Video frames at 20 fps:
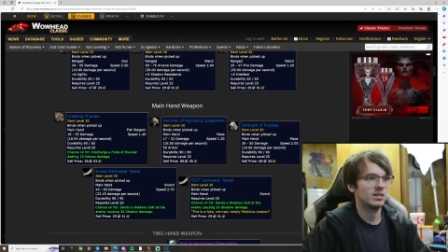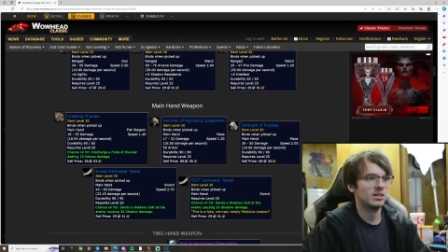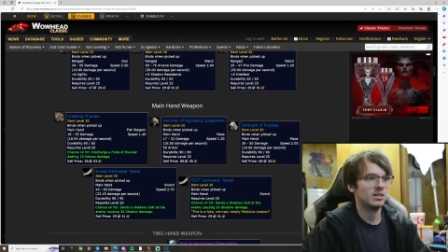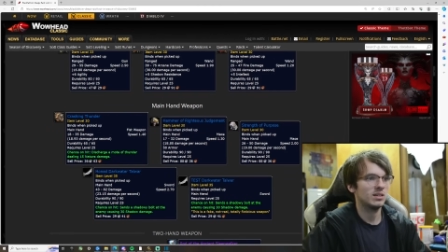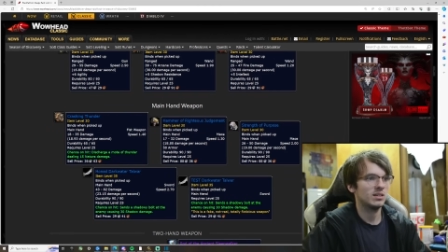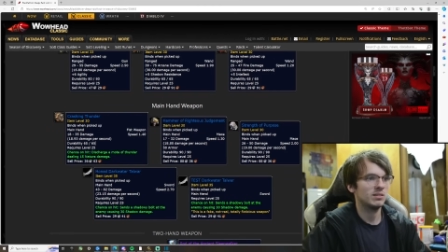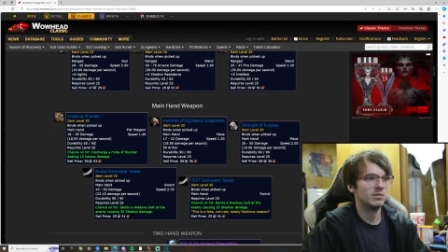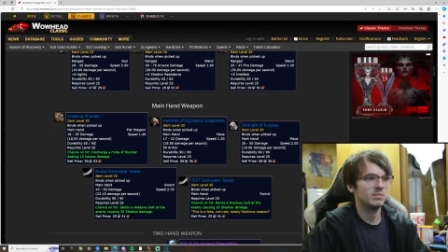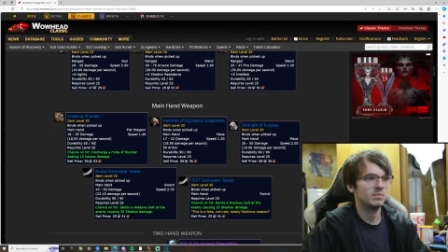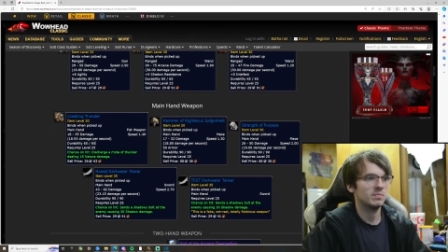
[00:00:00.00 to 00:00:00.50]

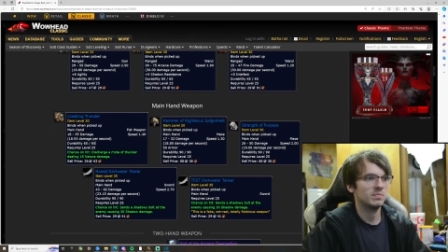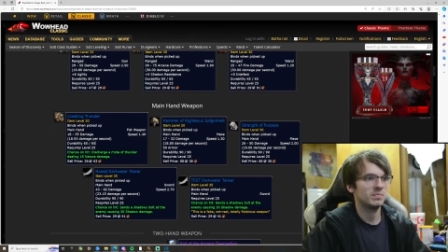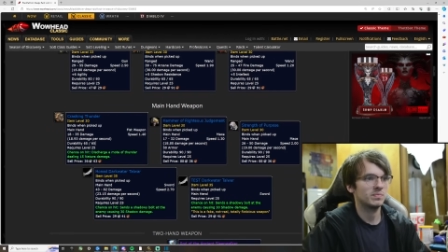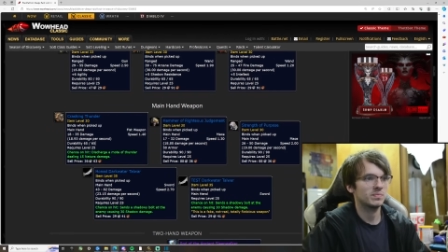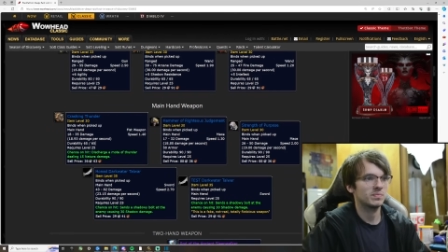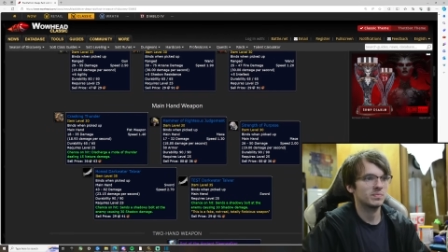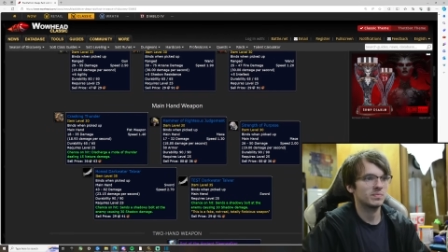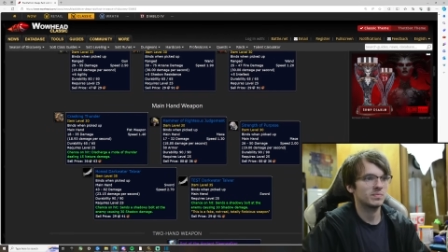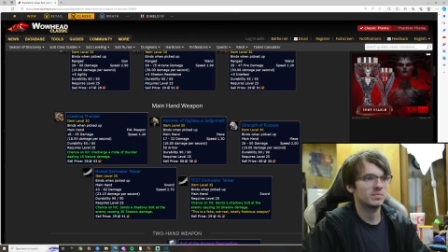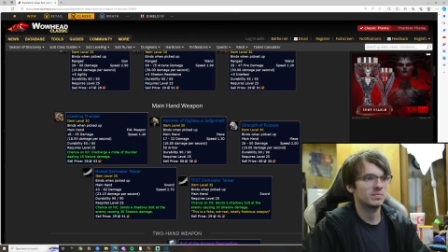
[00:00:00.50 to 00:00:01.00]
Um...
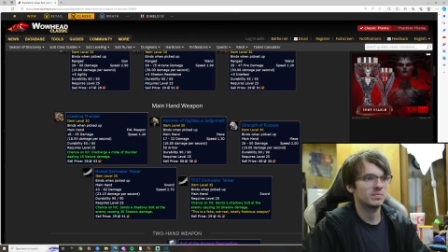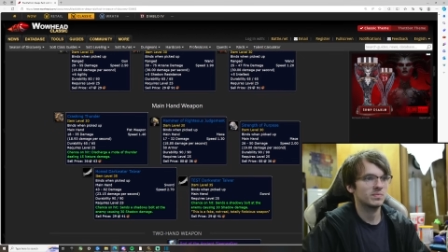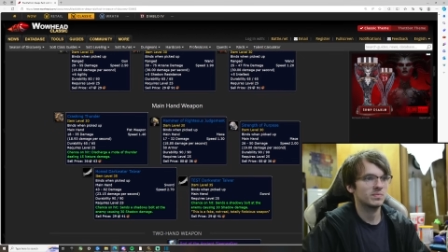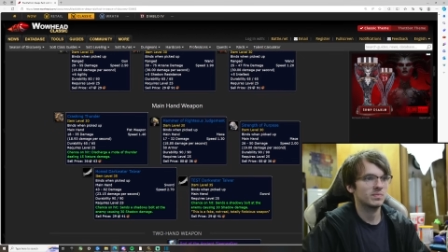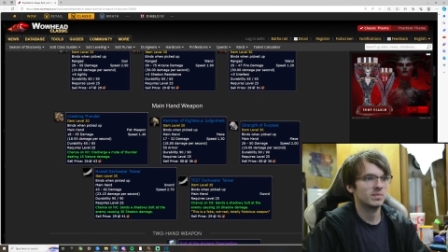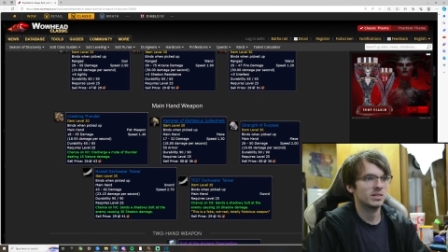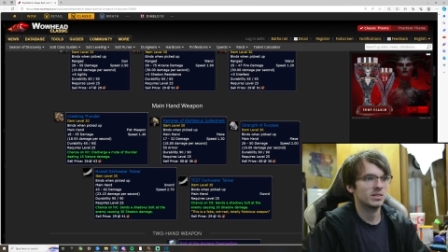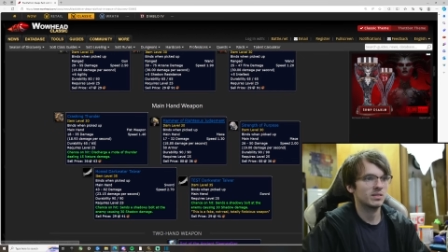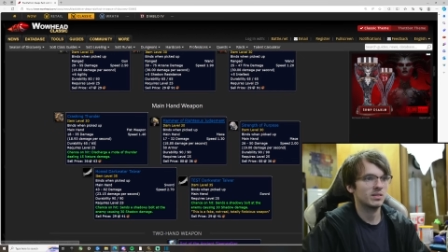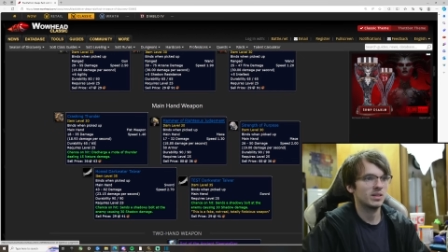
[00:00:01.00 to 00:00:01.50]

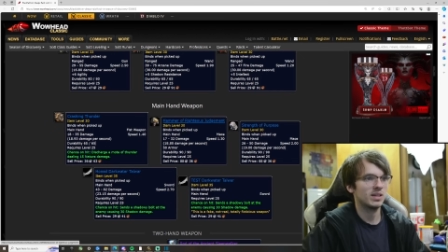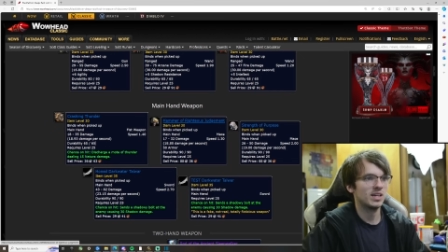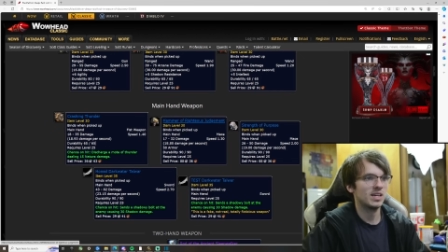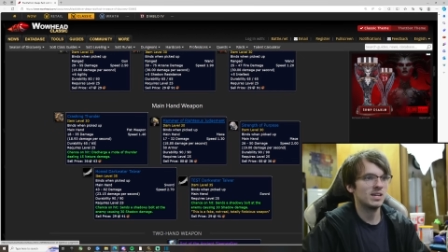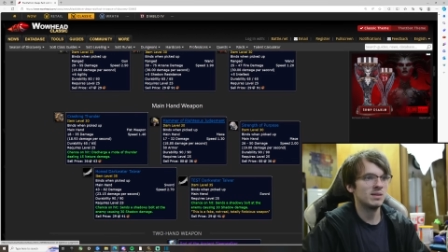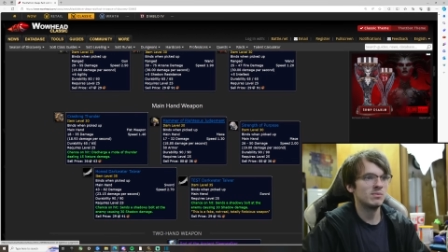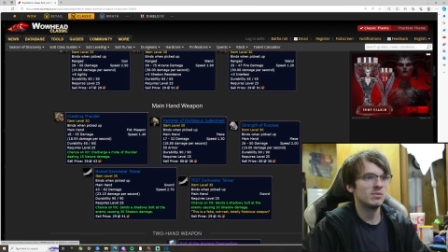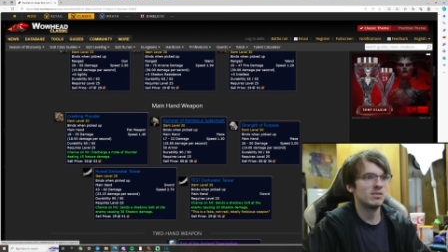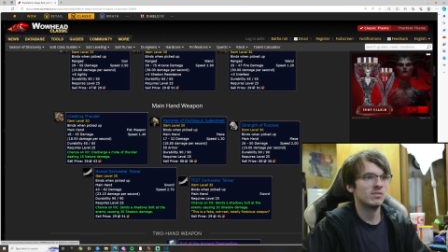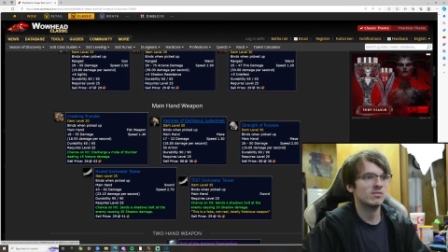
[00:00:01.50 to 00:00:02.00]

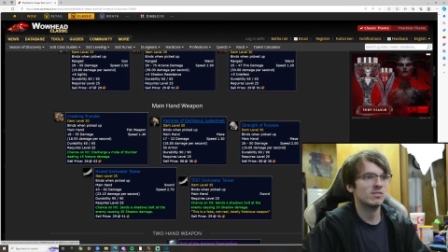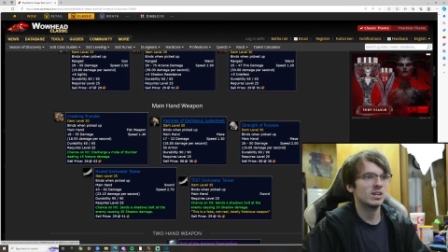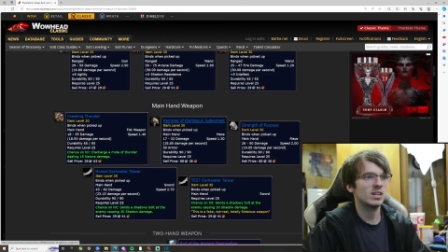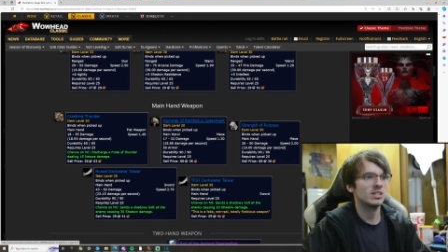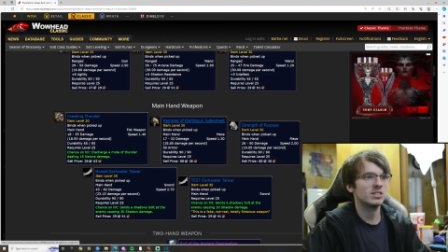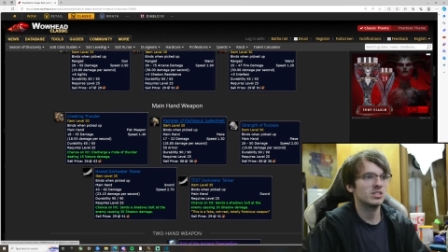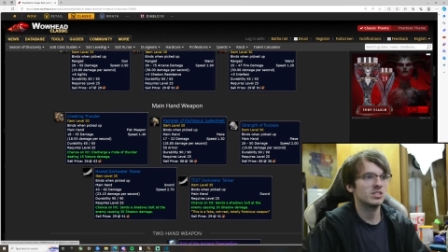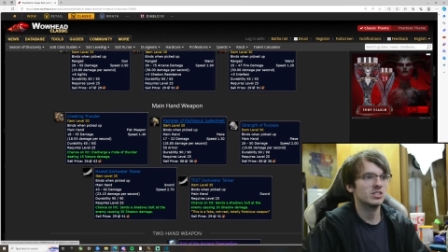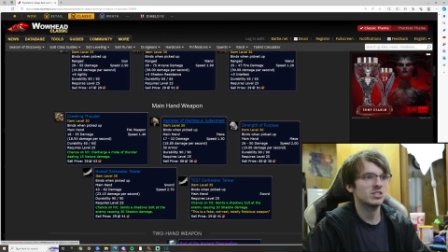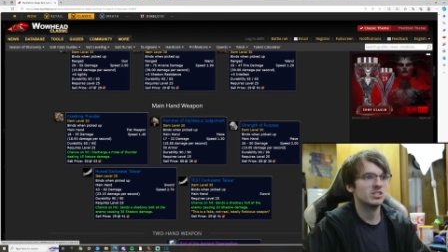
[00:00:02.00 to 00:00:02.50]
Hammer of
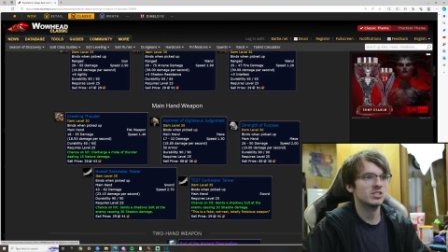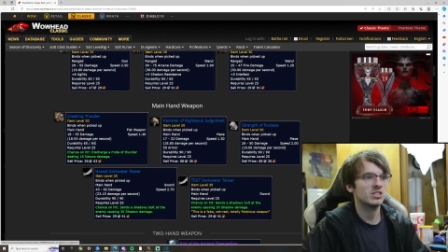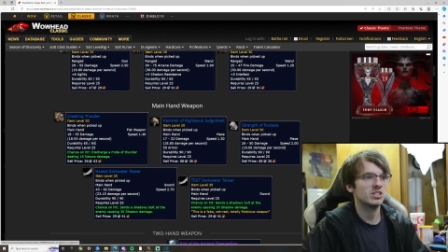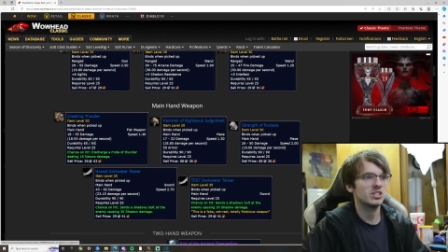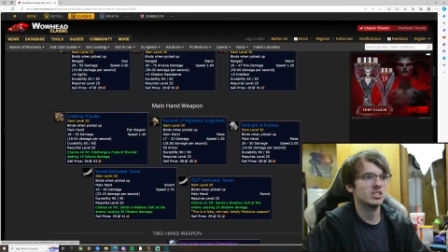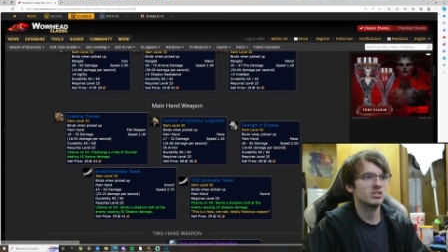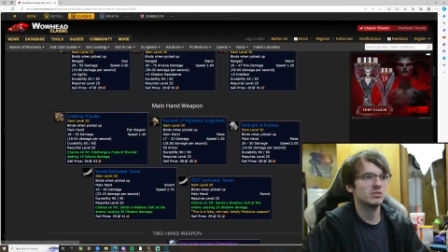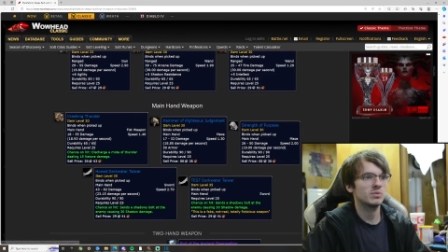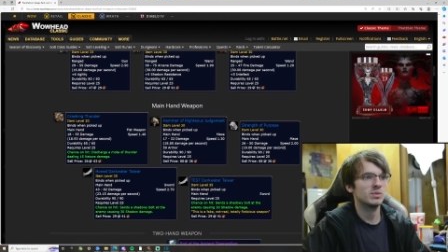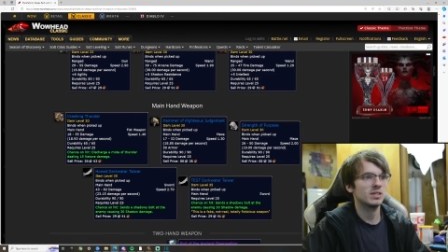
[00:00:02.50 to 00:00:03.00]
Righteous
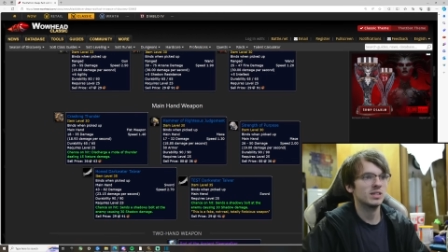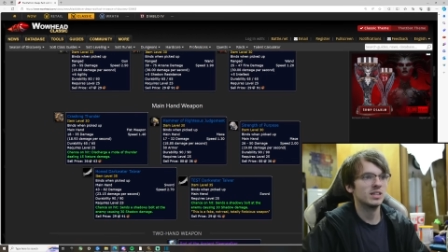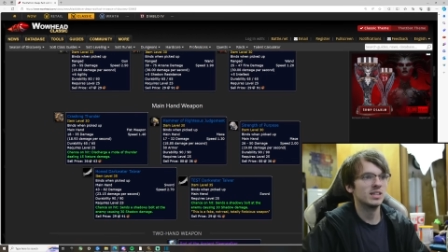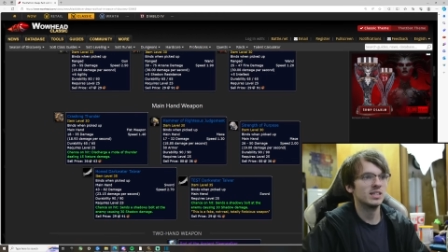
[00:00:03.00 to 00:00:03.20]
Judgment,